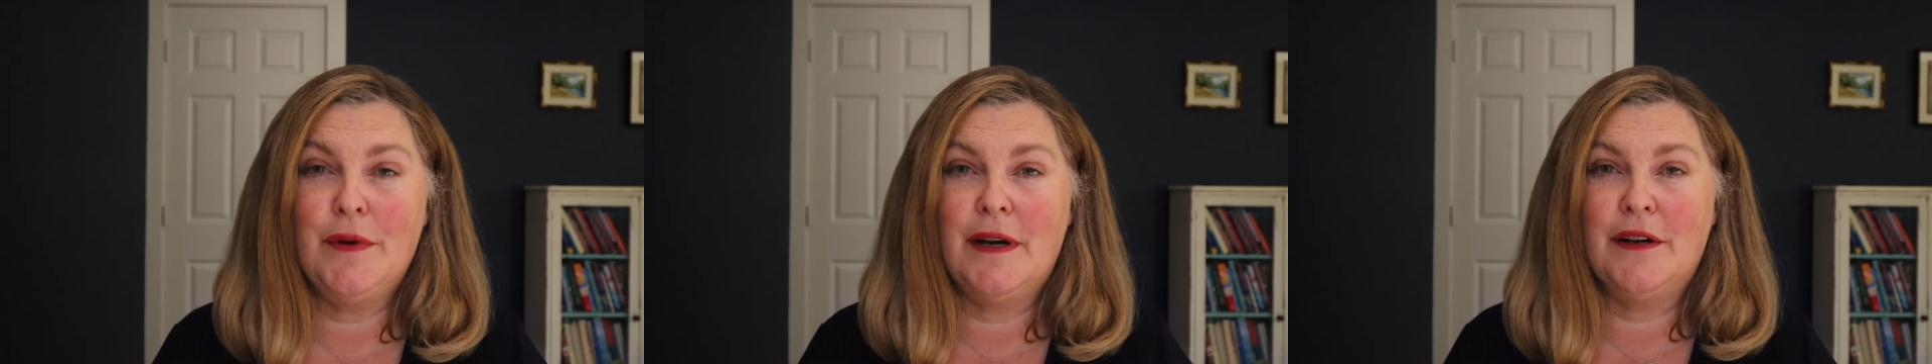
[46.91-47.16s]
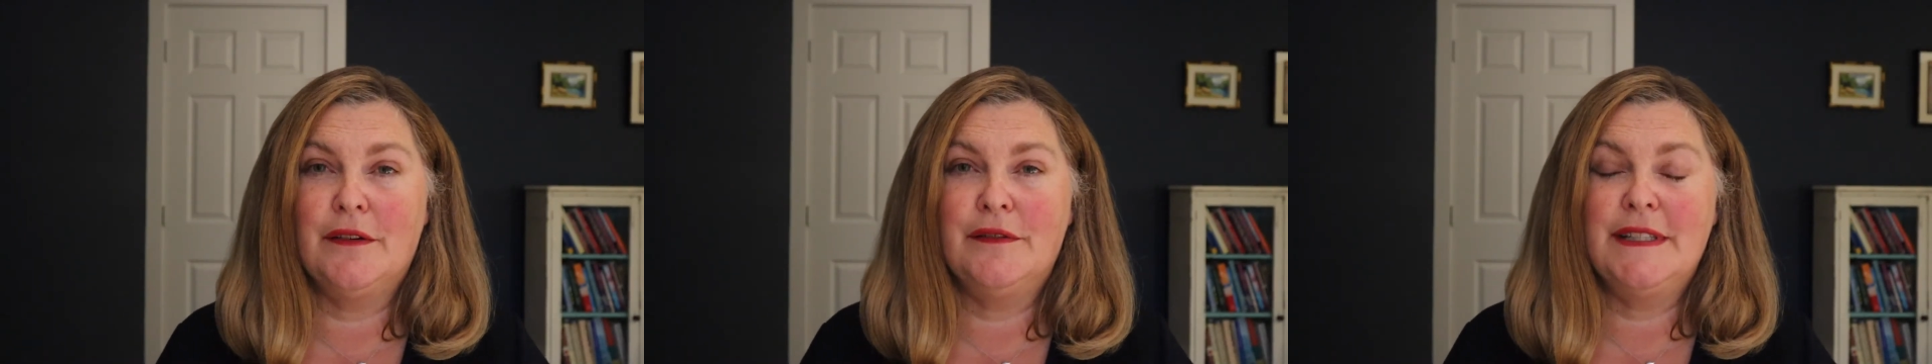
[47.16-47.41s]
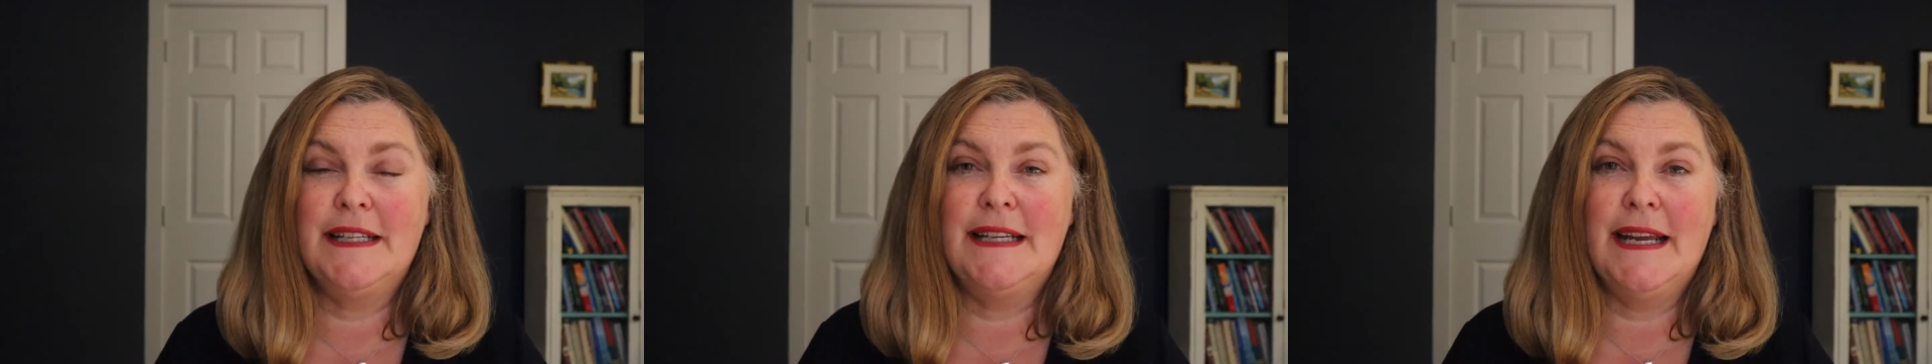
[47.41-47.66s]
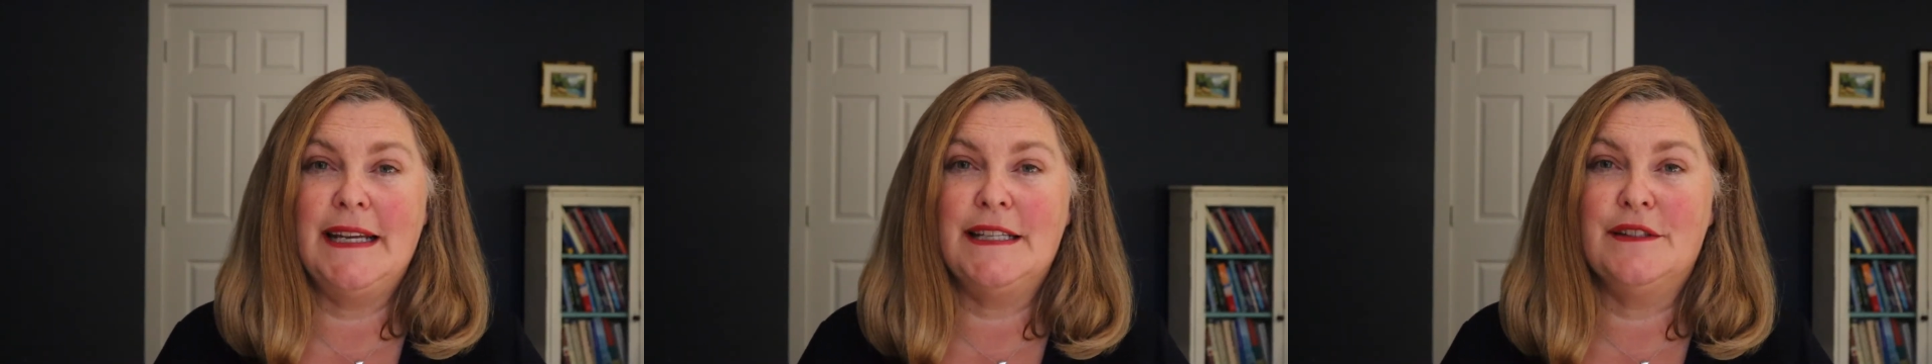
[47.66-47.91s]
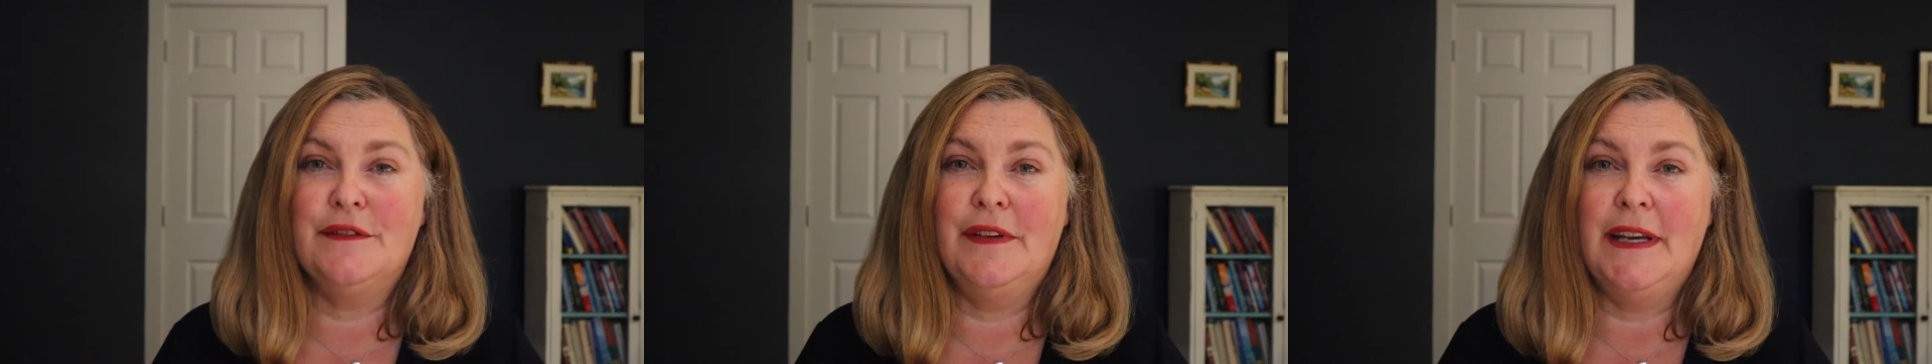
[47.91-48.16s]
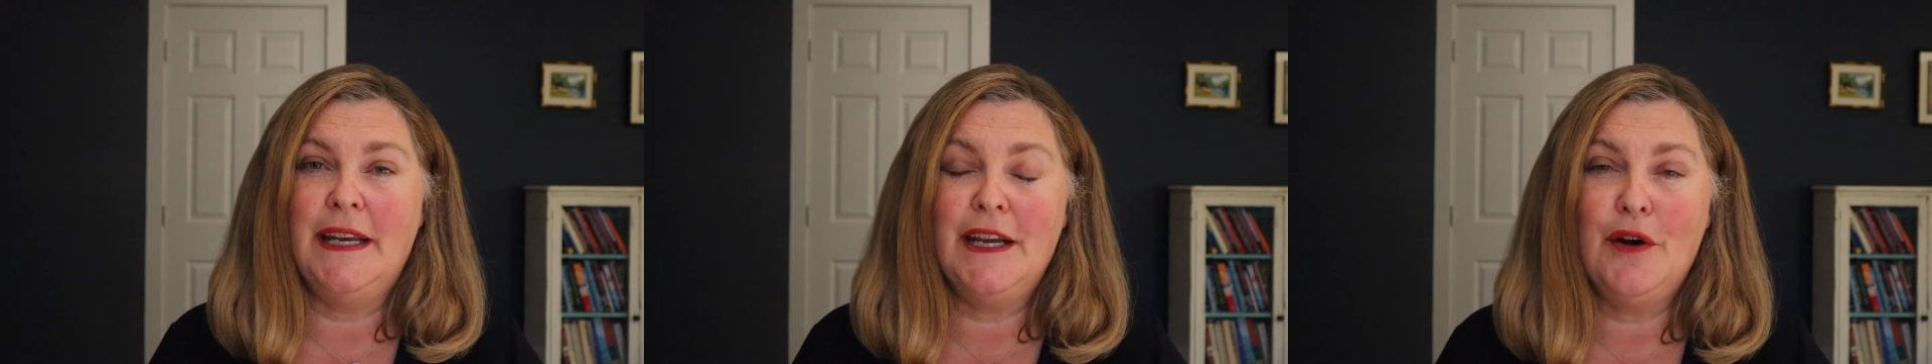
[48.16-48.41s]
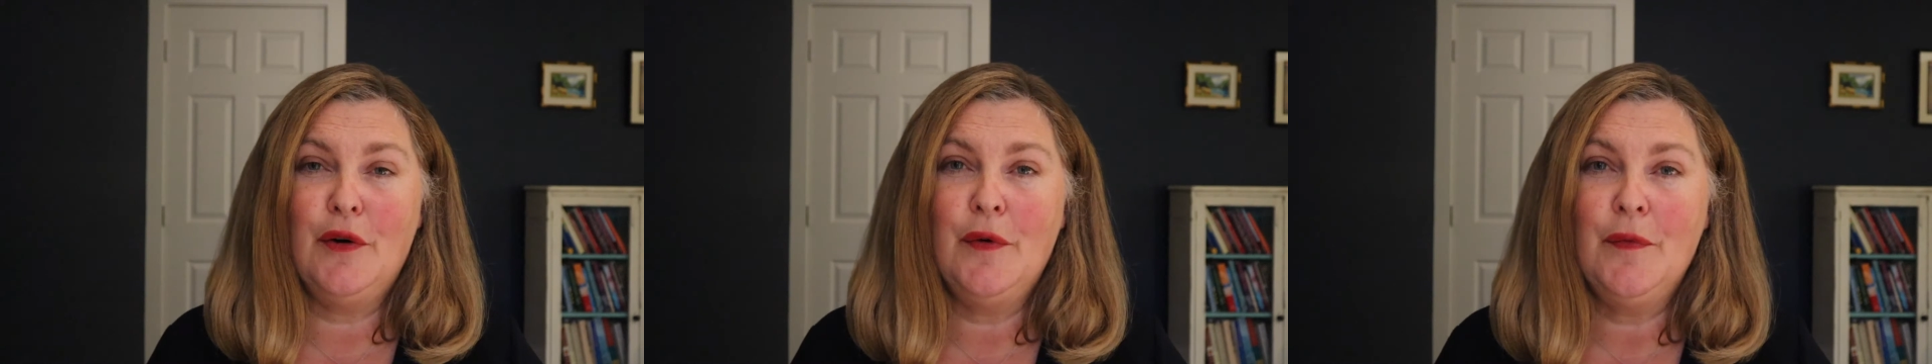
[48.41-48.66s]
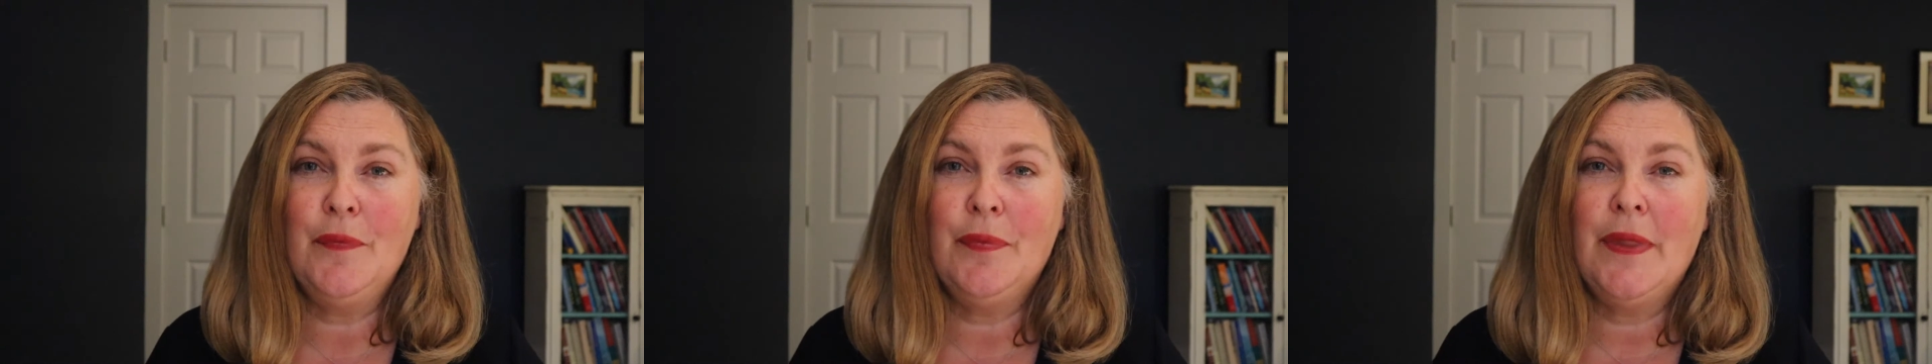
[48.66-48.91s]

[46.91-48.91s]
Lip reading: out of today's video,